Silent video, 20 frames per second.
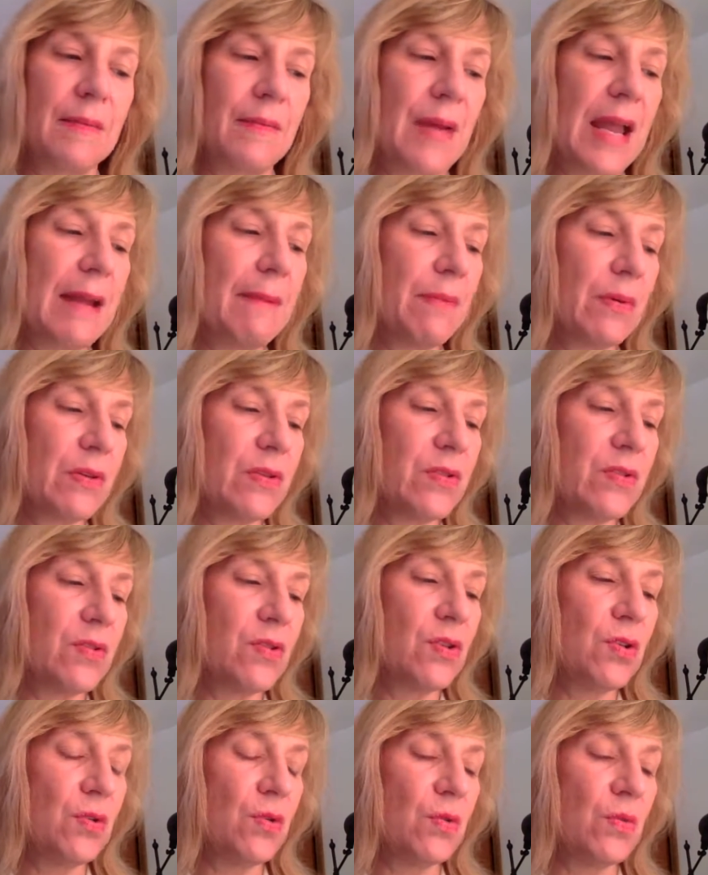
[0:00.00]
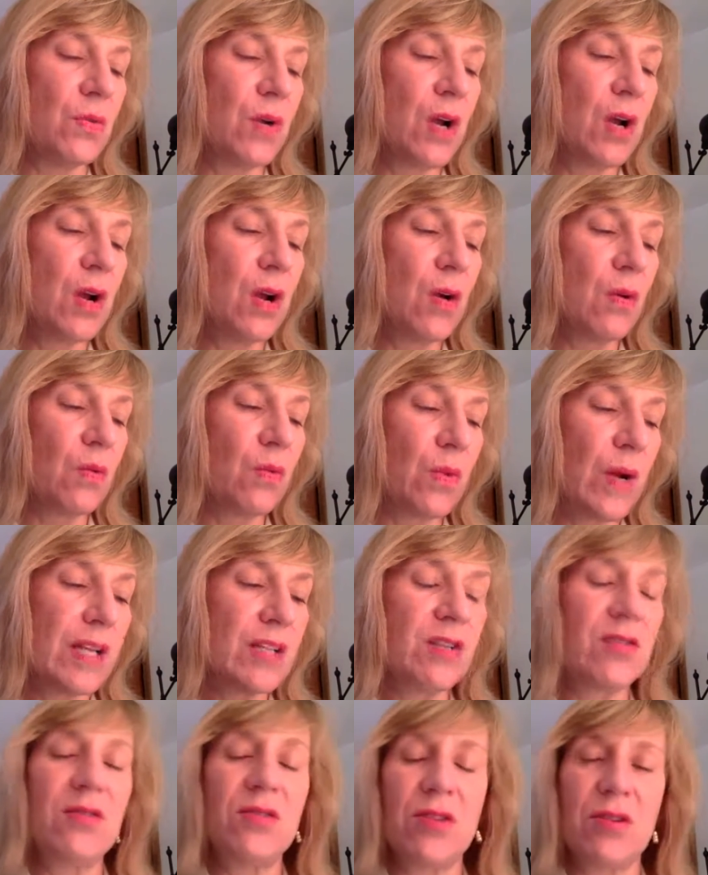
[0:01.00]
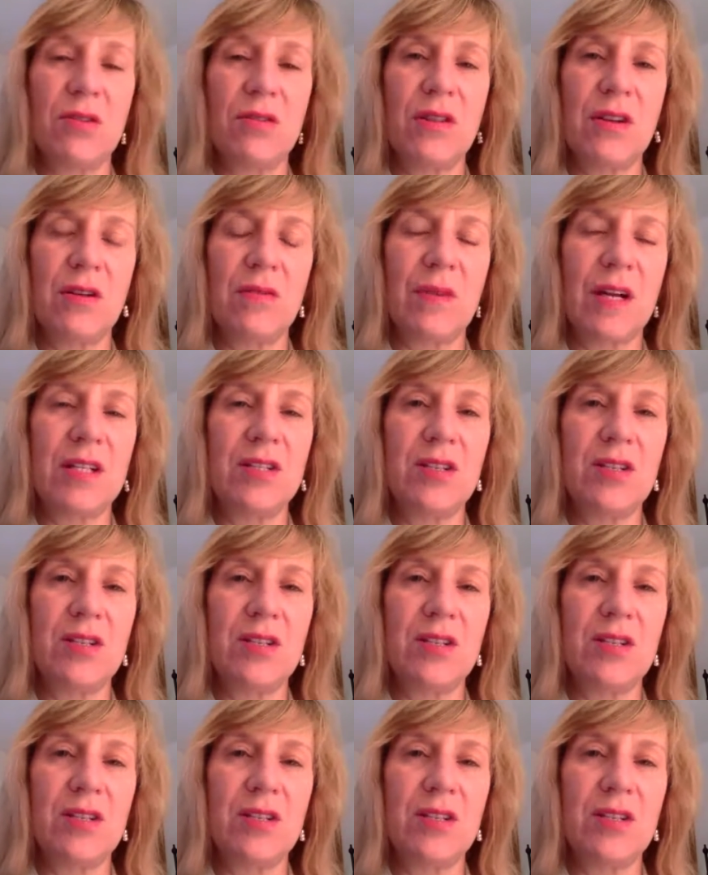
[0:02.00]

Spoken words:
papers to register their